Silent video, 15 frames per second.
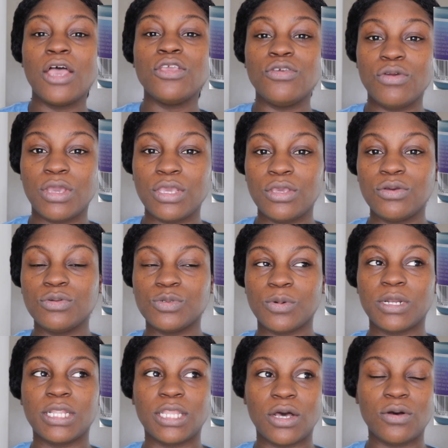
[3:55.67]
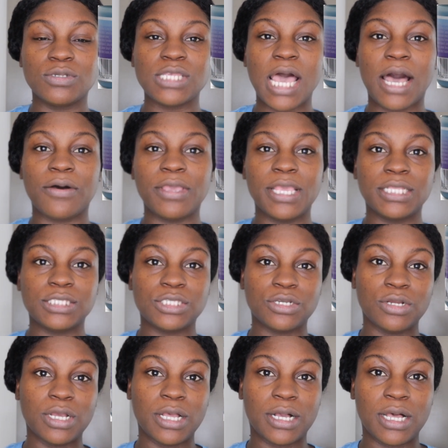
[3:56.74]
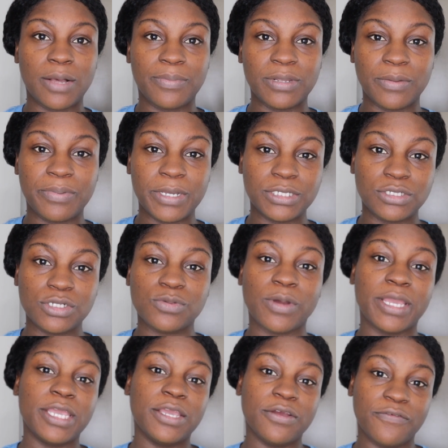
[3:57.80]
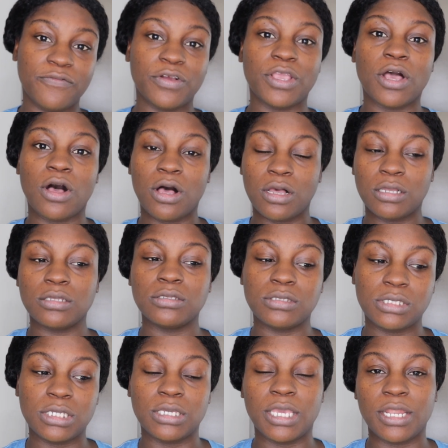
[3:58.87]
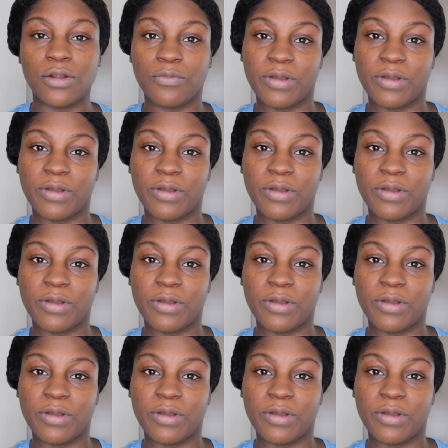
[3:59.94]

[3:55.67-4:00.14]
You can use one of those. I'll insert a couple of pictures right here for y'all to get a